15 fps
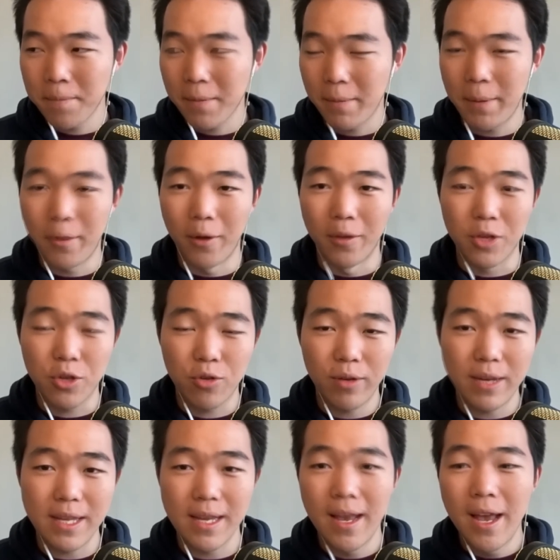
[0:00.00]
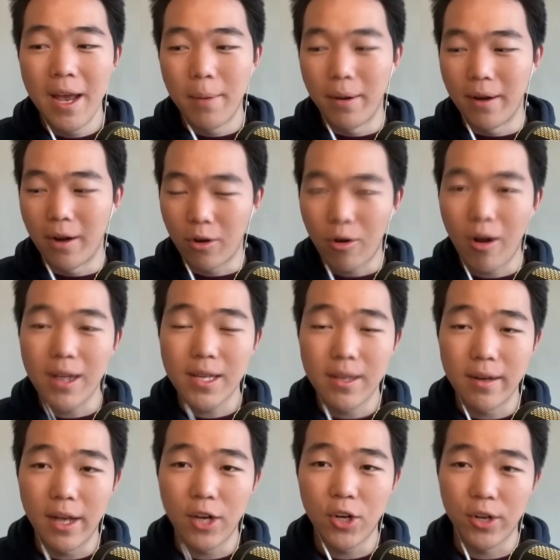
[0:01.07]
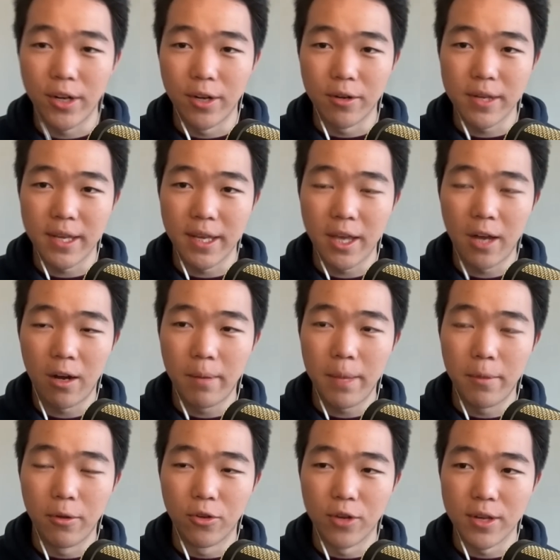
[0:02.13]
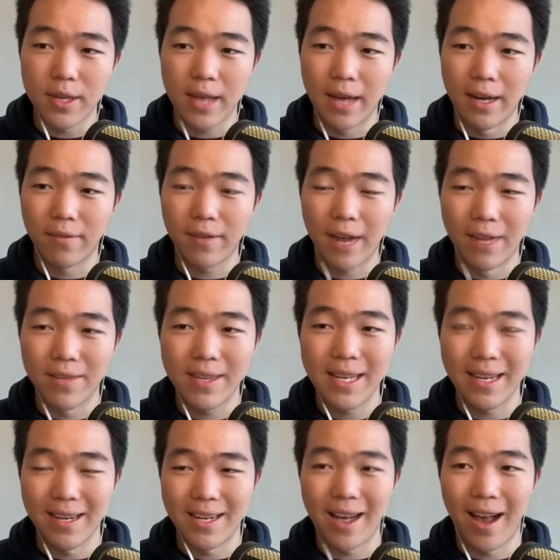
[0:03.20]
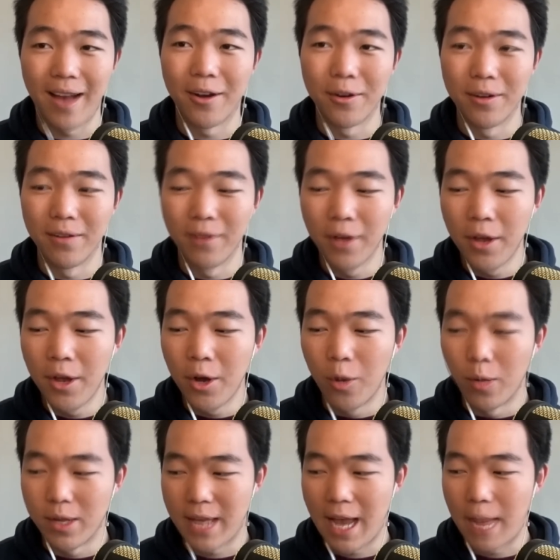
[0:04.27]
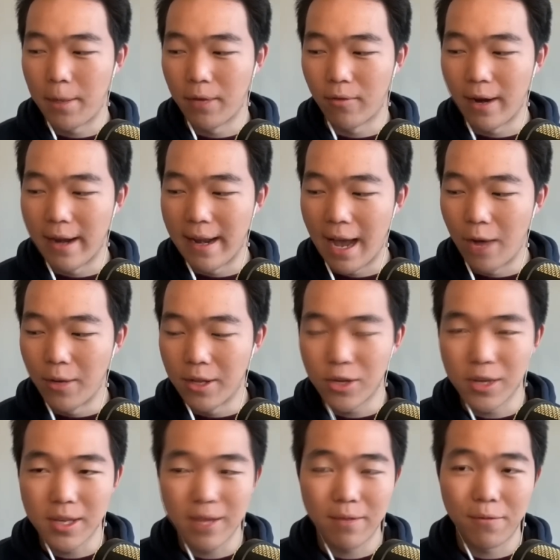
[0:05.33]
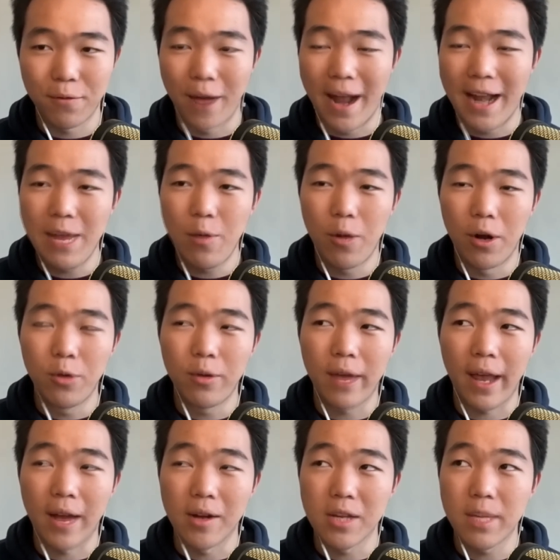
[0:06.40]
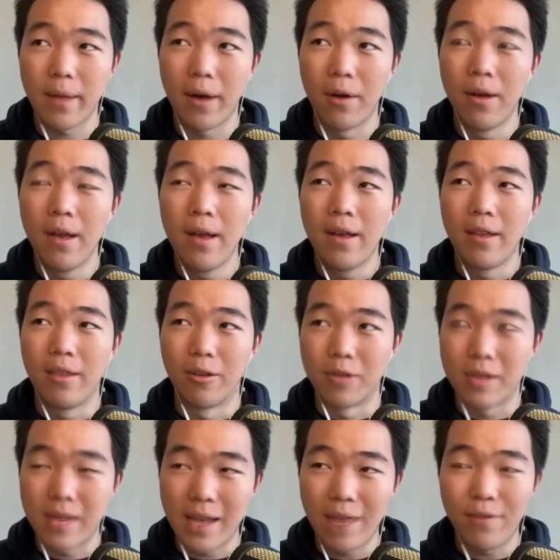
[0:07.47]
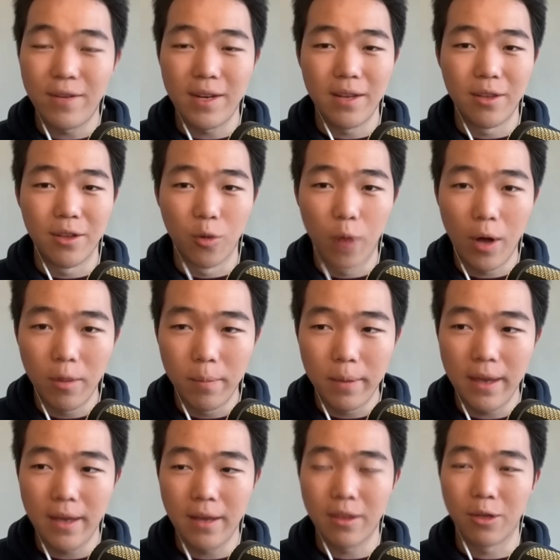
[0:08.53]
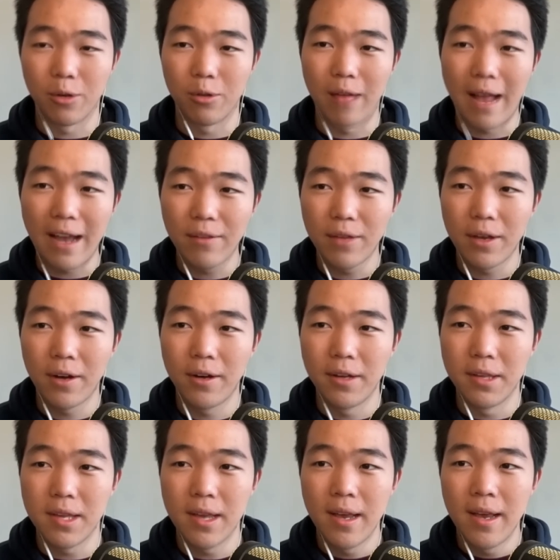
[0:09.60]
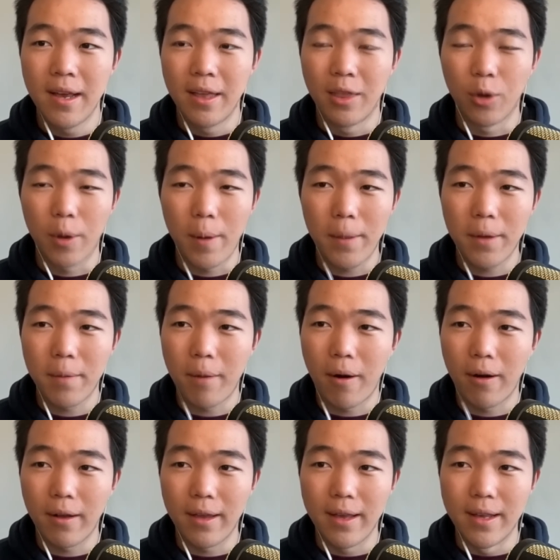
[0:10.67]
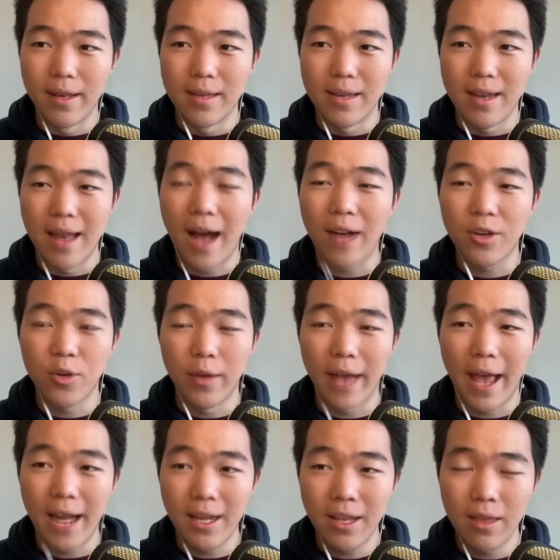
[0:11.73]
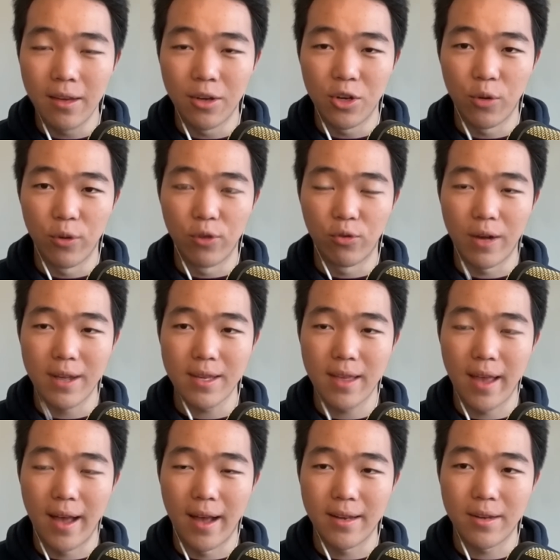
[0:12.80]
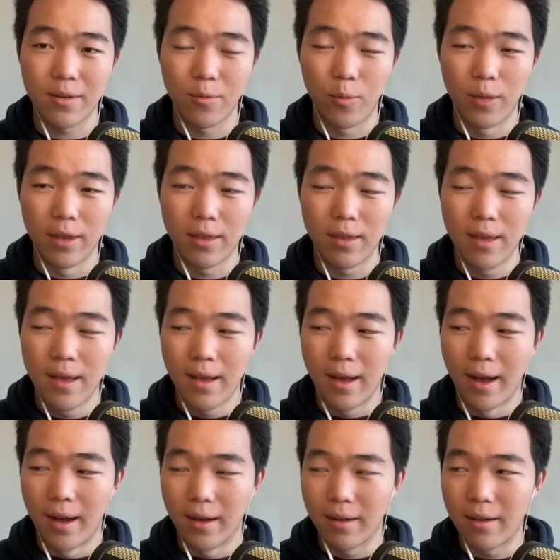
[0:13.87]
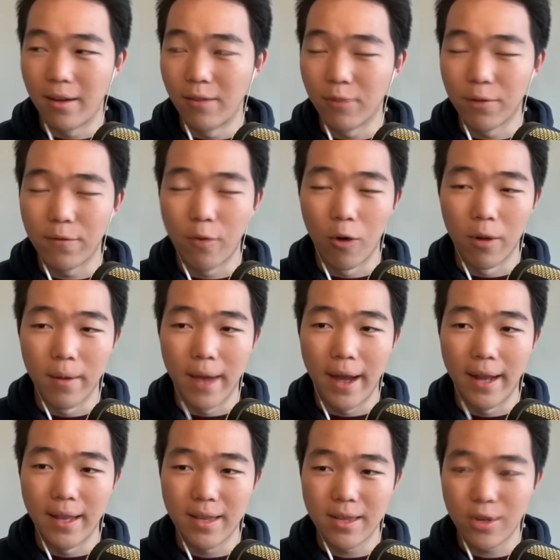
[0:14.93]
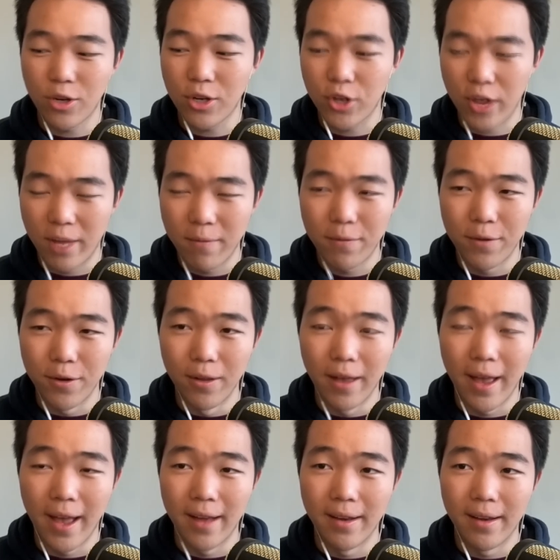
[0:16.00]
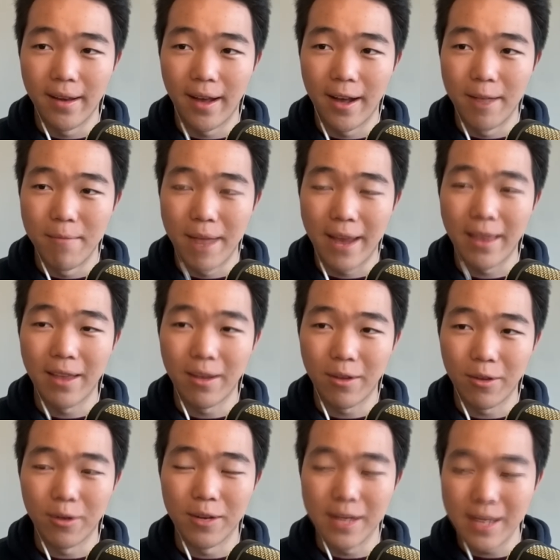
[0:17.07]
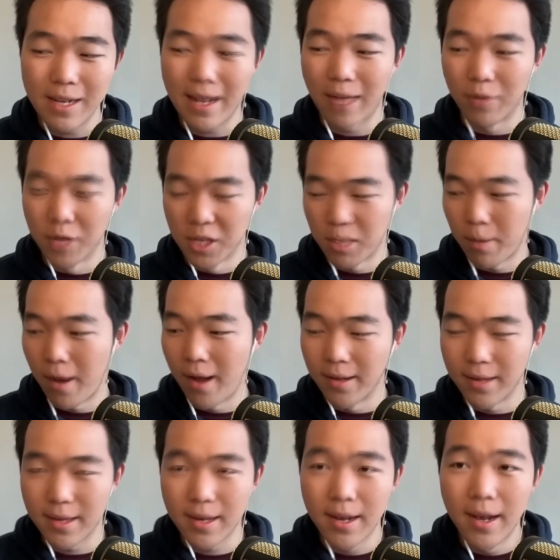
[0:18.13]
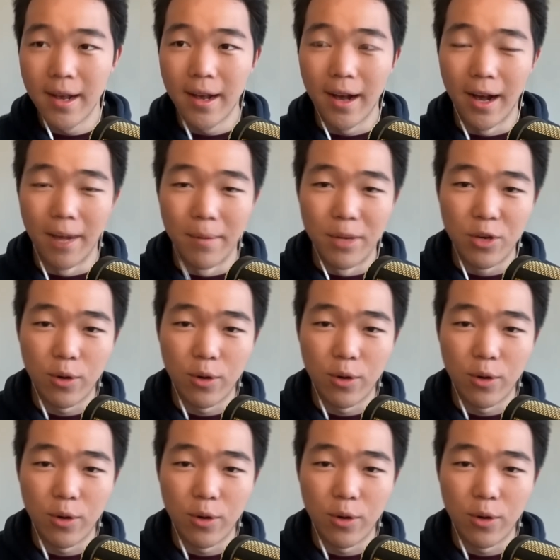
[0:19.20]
people on the streets, but across the nation, you're seeing young people just kind of kind of sick and tired of what's happening right now. And it's just for anyone who cares about their safety, their well-being, their livelihoods, the Republican Party is not doing anything to address that with uh, gun reform, and it's just shameful. And um, I think you're going to see that response um, in